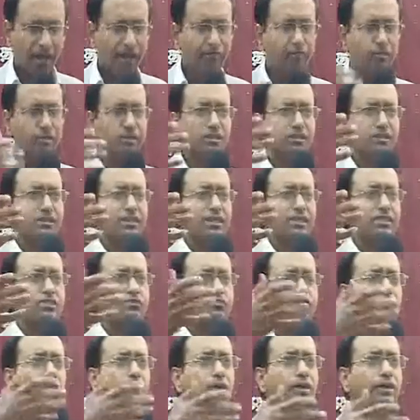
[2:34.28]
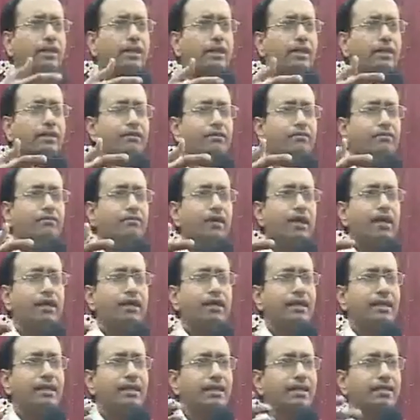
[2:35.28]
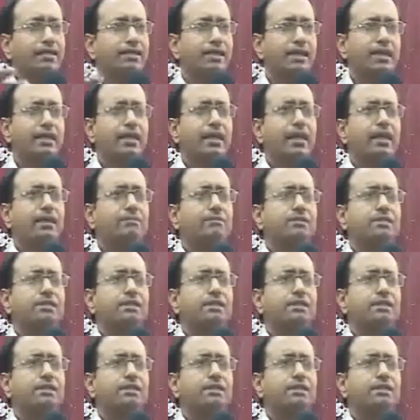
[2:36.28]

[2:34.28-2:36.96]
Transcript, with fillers: I was just wondering while he, she came.